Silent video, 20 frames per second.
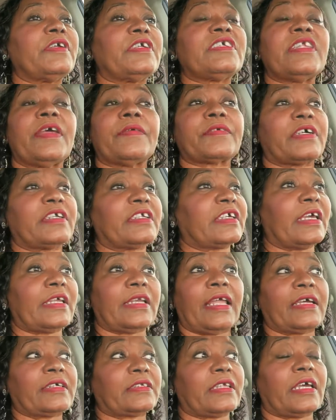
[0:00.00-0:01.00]
it's never going to
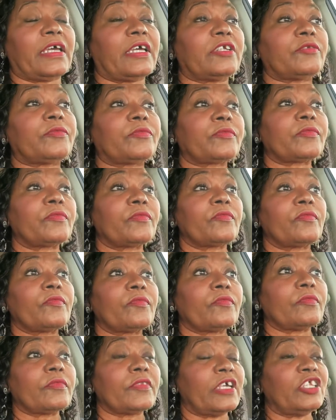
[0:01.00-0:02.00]
get like that
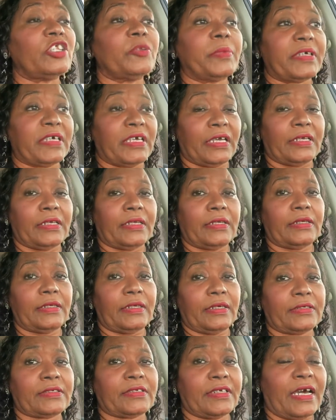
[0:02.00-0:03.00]
in the beginning.
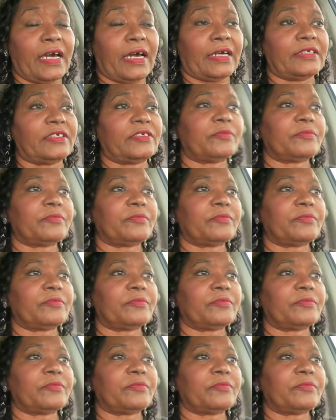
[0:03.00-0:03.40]
It's not.